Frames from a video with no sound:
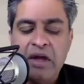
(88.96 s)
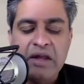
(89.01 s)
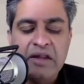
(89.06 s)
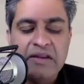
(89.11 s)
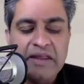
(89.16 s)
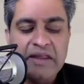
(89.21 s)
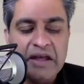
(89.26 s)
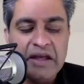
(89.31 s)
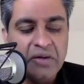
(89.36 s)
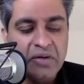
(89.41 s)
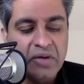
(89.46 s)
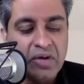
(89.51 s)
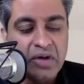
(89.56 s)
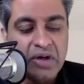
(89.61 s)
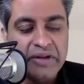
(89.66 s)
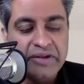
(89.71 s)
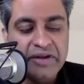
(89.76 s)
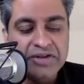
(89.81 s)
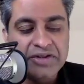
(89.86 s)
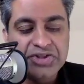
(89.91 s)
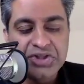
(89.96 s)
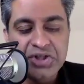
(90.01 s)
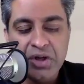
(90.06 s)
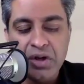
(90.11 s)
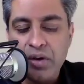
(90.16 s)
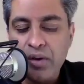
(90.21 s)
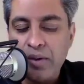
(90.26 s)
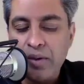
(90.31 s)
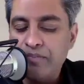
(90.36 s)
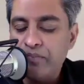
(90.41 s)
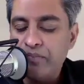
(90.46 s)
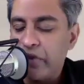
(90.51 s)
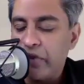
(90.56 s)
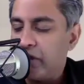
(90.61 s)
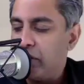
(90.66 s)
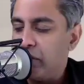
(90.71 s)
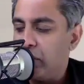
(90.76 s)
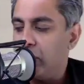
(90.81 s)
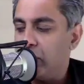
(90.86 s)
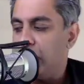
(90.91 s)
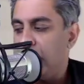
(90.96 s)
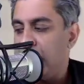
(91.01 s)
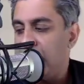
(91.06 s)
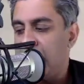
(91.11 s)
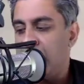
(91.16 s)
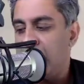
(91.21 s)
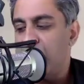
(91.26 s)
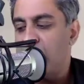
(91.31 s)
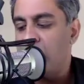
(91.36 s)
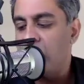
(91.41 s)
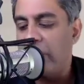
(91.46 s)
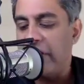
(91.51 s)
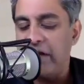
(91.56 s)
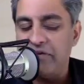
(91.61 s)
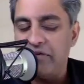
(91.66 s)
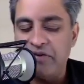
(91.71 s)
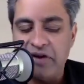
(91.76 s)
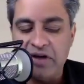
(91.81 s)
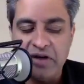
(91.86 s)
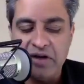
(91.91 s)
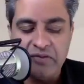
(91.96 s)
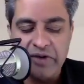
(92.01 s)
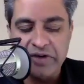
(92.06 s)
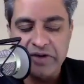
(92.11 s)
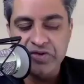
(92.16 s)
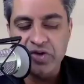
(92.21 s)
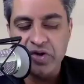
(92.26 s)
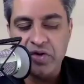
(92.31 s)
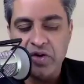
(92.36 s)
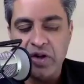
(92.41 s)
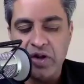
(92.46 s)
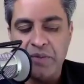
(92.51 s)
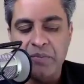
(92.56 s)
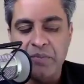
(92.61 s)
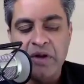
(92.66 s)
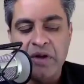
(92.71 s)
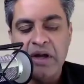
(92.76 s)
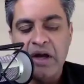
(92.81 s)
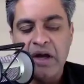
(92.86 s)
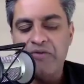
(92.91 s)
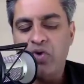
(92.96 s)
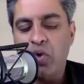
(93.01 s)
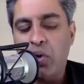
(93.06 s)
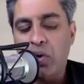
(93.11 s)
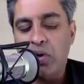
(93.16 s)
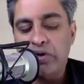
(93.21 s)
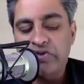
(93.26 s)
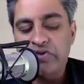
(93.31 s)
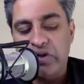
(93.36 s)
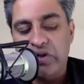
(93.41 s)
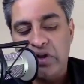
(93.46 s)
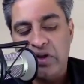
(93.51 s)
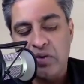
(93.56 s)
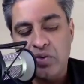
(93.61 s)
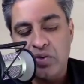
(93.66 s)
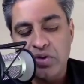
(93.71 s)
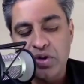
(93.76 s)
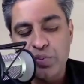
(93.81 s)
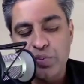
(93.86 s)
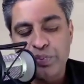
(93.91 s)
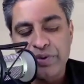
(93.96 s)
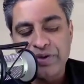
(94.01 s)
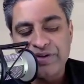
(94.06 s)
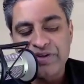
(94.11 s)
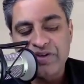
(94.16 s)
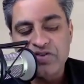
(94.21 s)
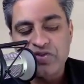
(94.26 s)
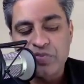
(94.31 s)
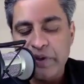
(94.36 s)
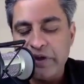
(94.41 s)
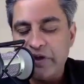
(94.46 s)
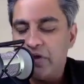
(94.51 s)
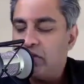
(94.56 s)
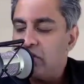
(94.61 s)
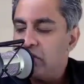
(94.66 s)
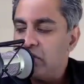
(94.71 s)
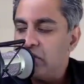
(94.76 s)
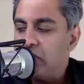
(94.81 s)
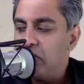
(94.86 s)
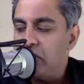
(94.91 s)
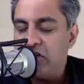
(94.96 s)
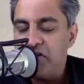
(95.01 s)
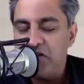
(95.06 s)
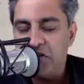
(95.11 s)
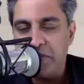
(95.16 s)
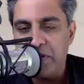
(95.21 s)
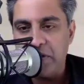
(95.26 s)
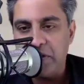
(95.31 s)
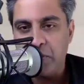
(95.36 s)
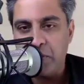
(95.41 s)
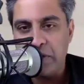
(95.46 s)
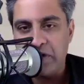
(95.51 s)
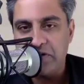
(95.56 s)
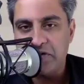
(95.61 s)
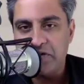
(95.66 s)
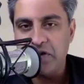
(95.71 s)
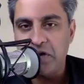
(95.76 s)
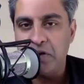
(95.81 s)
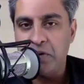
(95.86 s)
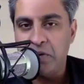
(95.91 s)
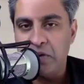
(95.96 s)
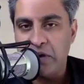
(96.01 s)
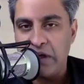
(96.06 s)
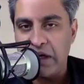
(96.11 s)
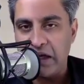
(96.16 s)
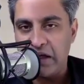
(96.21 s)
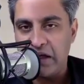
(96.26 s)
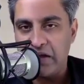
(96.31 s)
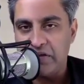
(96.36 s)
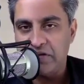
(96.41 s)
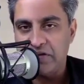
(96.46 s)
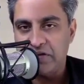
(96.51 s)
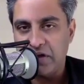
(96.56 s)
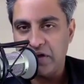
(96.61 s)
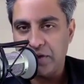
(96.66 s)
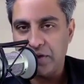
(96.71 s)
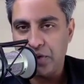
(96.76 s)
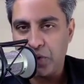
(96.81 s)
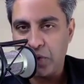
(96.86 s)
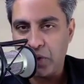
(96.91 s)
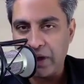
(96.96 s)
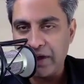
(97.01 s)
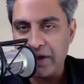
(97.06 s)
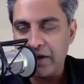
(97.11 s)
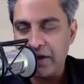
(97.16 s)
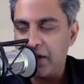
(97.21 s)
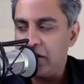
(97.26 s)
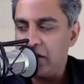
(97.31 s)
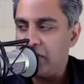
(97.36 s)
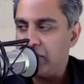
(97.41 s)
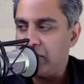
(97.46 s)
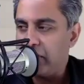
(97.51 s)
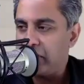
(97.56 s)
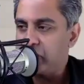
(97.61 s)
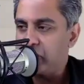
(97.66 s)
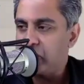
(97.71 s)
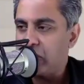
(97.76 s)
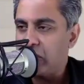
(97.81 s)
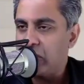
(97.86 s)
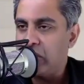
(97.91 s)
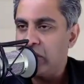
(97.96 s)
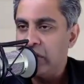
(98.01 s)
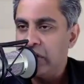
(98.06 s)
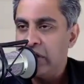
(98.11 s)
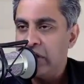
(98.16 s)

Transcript: that you learn on this show and you they come to life in investor club. Of course, in order to participate, you do need to be what is known as an accredited investor.